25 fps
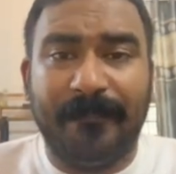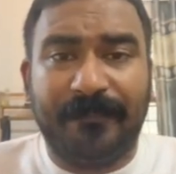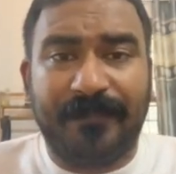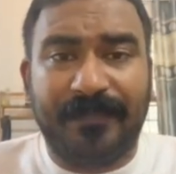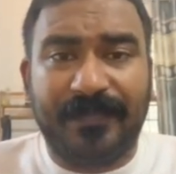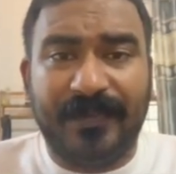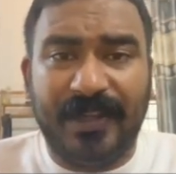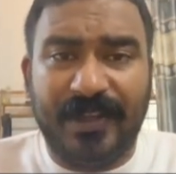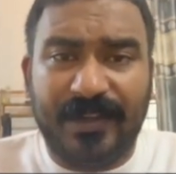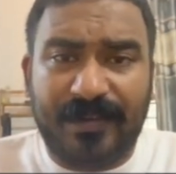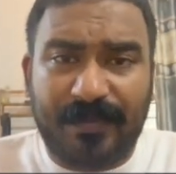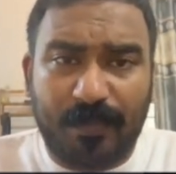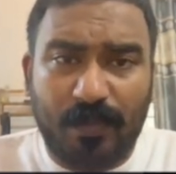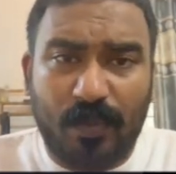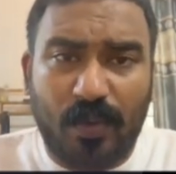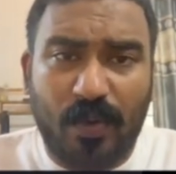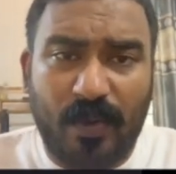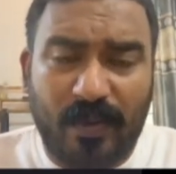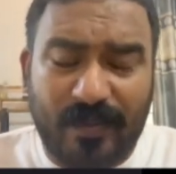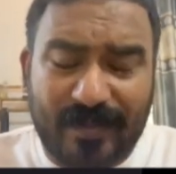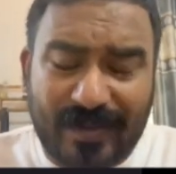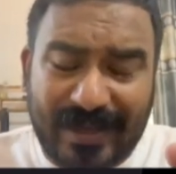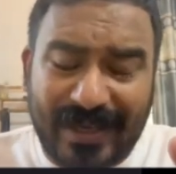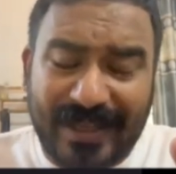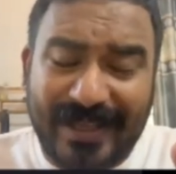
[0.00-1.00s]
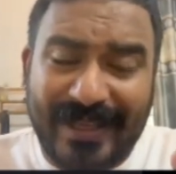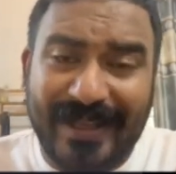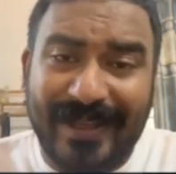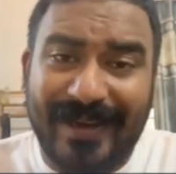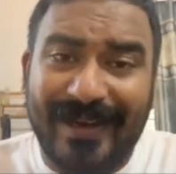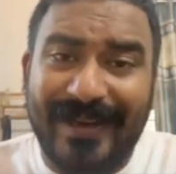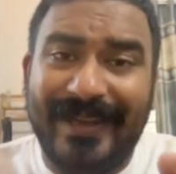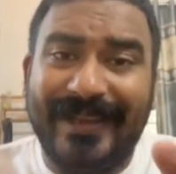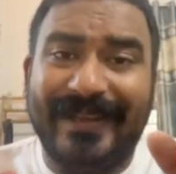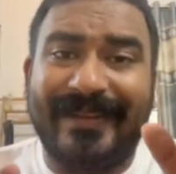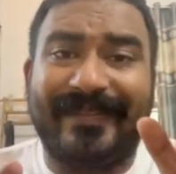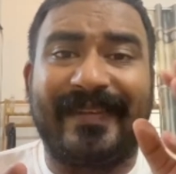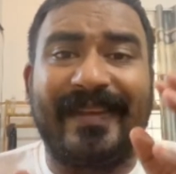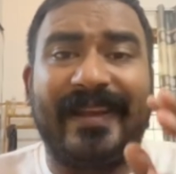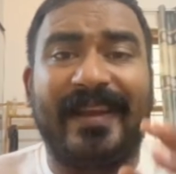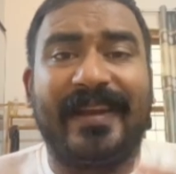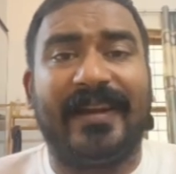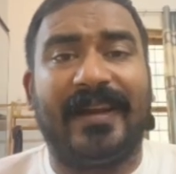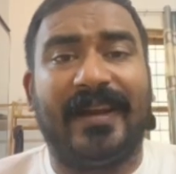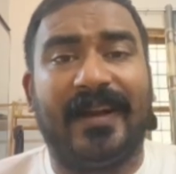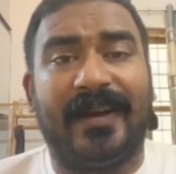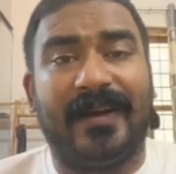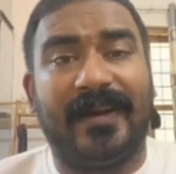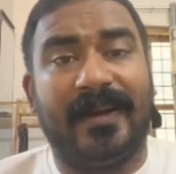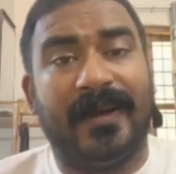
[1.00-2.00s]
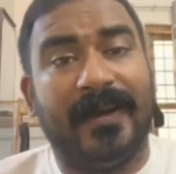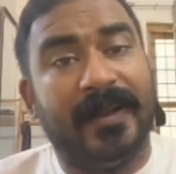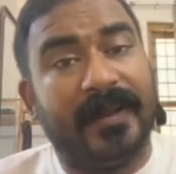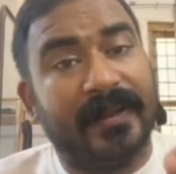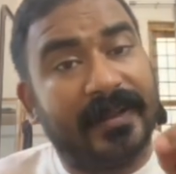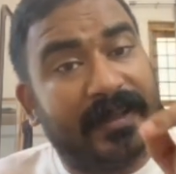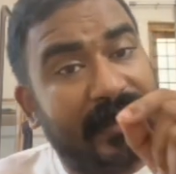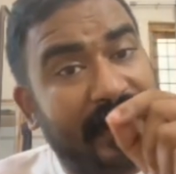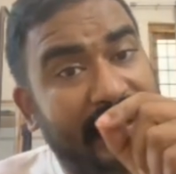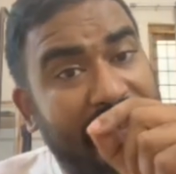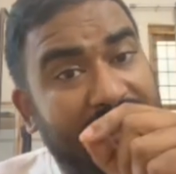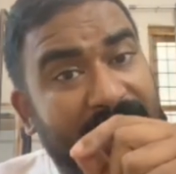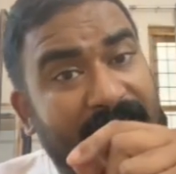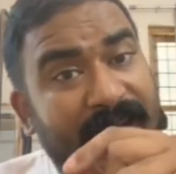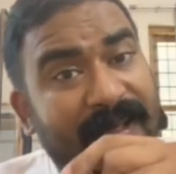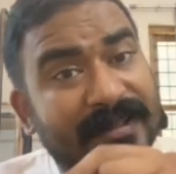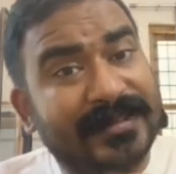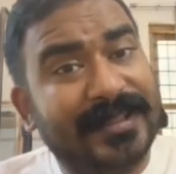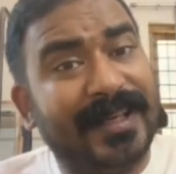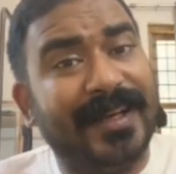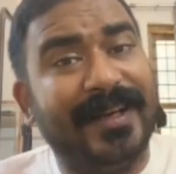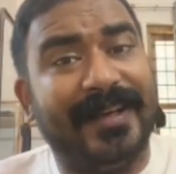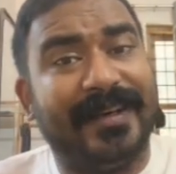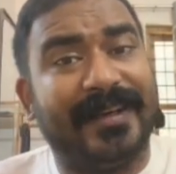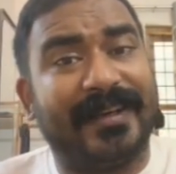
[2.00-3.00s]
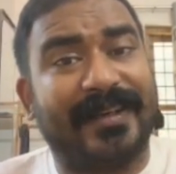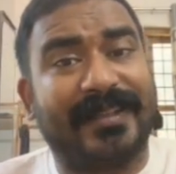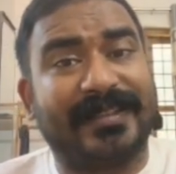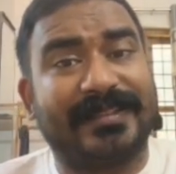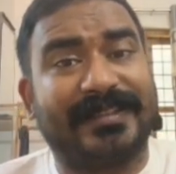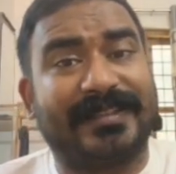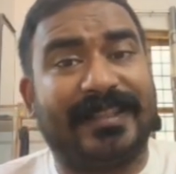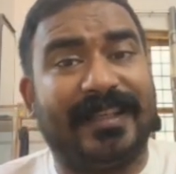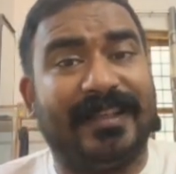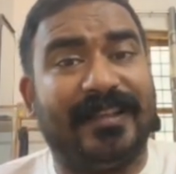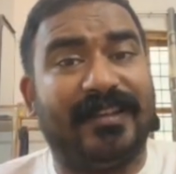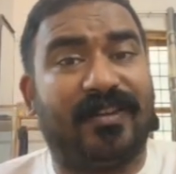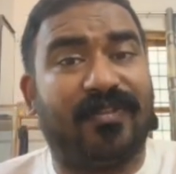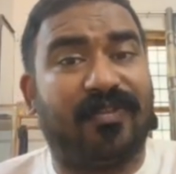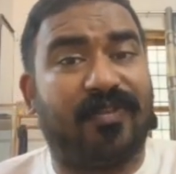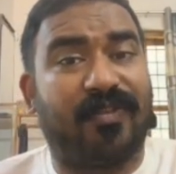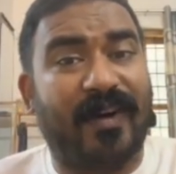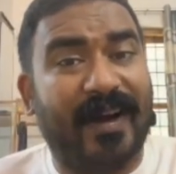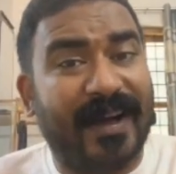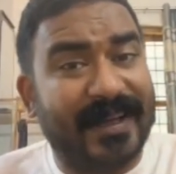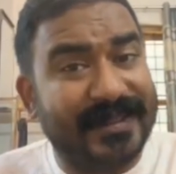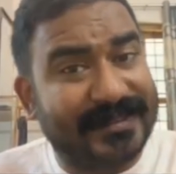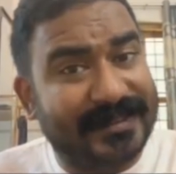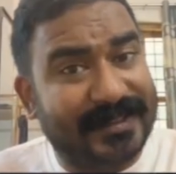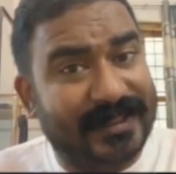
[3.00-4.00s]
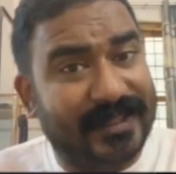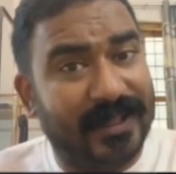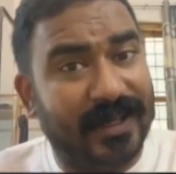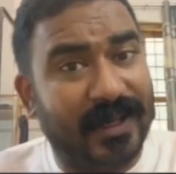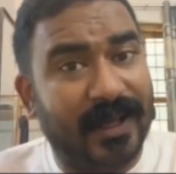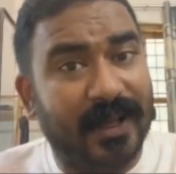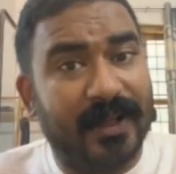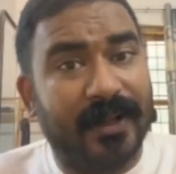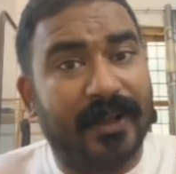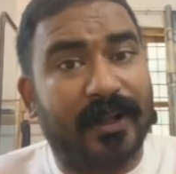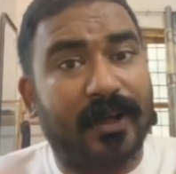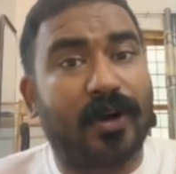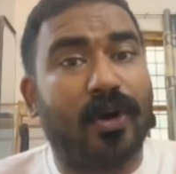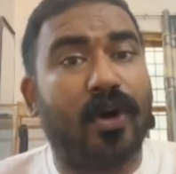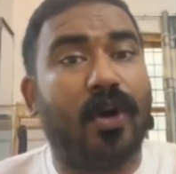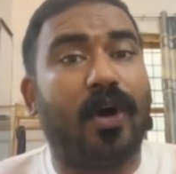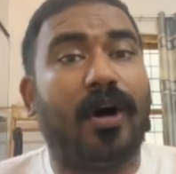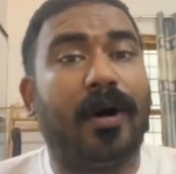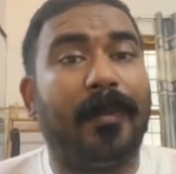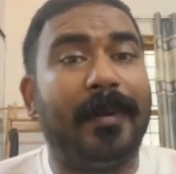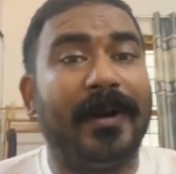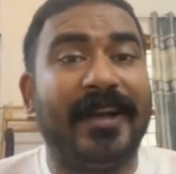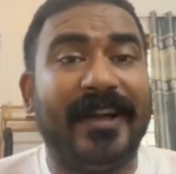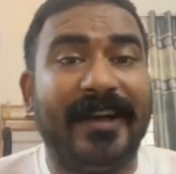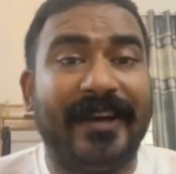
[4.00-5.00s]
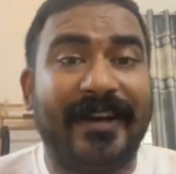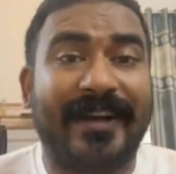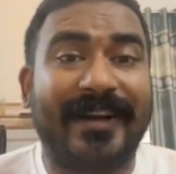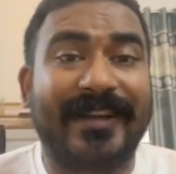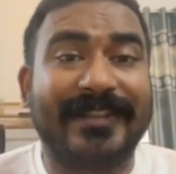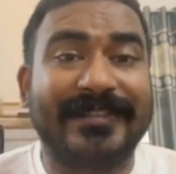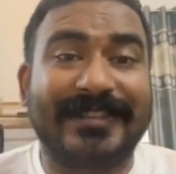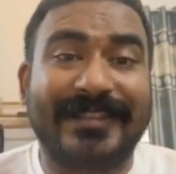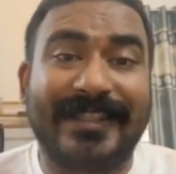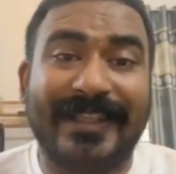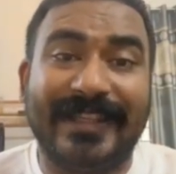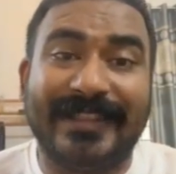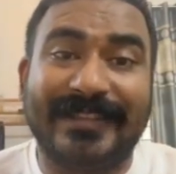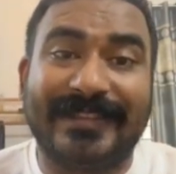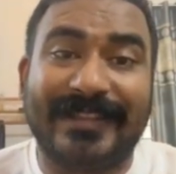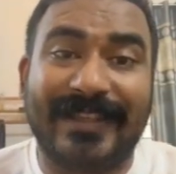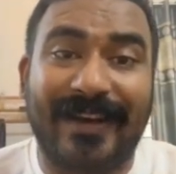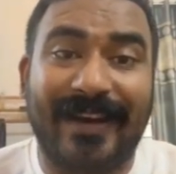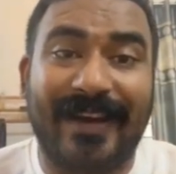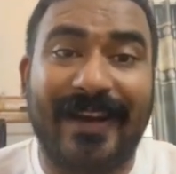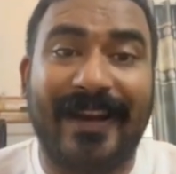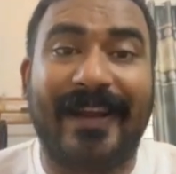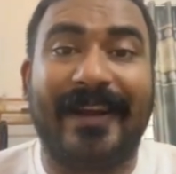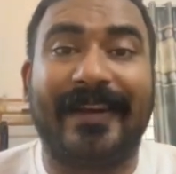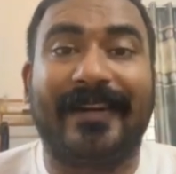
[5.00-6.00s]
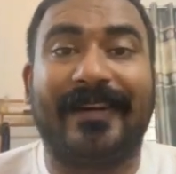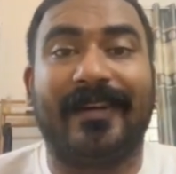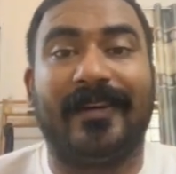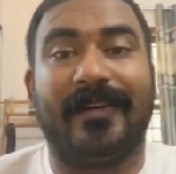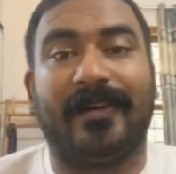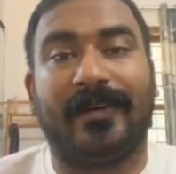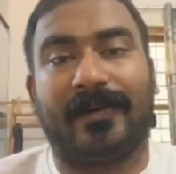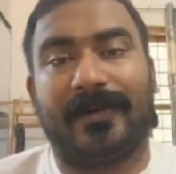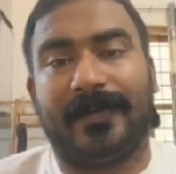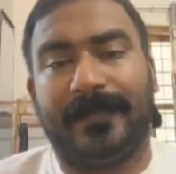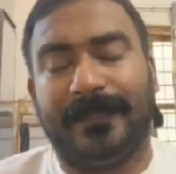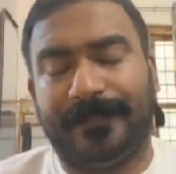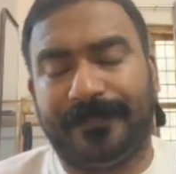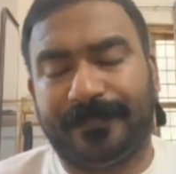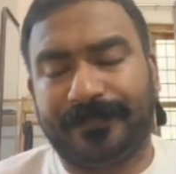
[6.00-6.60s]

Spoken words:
This move clearly signaled the national interest is first, the global interest is later.